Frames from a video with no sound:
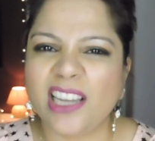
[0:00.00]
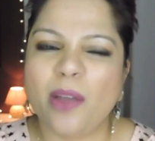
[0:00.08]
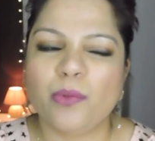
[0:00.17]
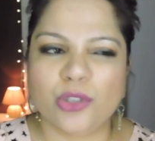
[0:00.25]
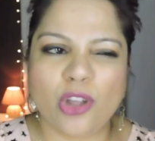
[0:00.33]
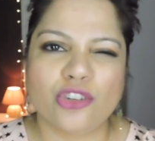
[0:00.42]
and
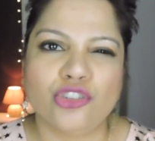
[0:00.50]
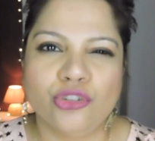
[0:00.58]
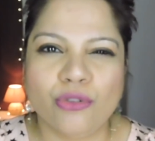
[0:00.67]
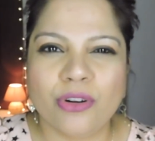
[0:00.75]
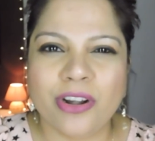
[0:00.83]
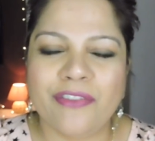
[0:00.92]
I was not
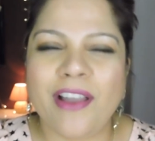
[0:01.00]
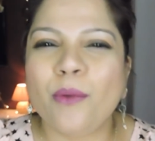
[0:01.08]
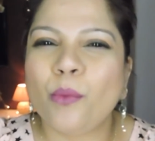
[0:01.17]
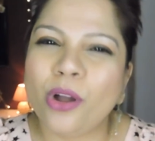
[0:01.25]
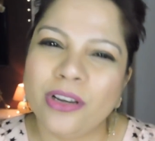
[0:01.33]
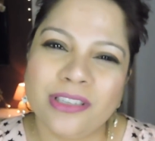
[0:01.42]
sure if I
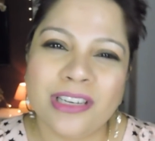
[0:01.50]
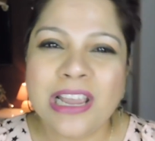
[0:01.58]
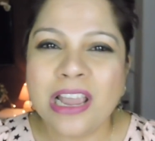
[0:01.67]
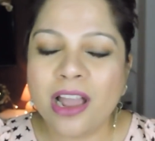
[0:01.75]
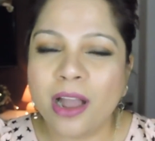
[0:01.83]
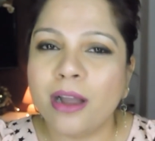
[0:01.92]
want
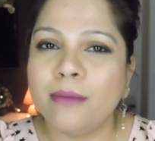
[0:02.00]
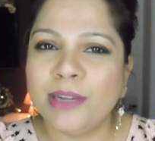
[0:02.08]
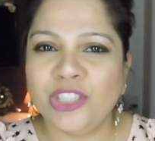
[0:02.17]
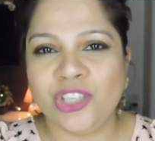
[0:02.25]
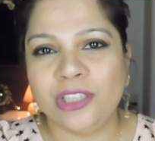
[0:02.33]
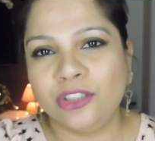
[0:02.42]

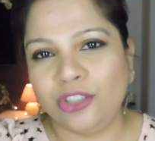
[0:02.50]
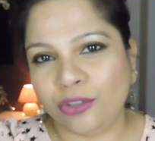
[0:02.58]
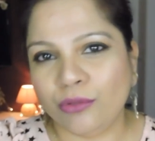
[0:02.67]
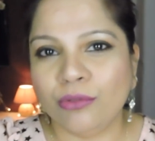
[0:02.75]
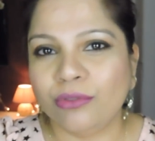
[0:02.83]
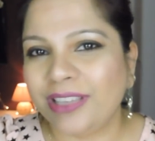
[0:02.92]
Manjeet
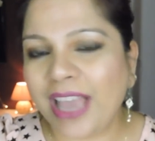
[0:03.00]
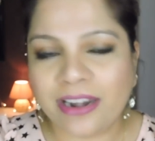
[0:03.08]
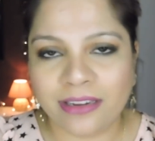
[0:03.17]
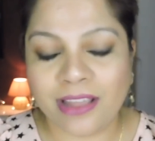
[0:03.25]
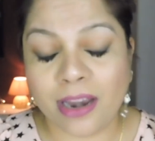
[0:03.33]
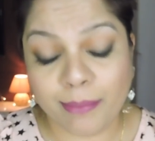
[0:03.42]
to
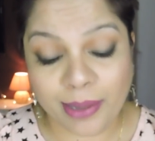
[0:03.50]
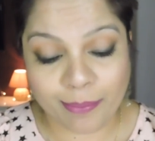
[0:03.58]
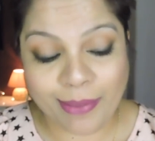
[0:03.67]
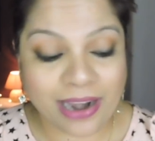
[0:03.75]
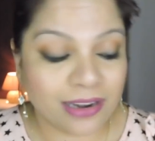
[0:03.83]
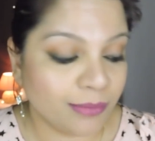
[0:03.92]
carry that big
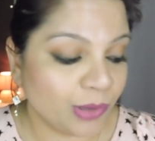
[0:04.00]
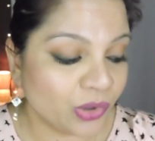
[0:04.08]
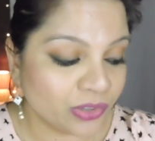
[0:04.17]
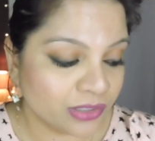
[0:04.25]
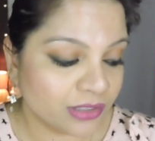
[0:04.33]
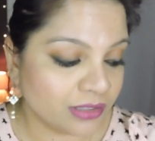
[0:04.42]
palette,
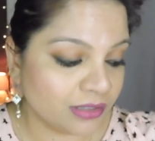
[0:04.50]
because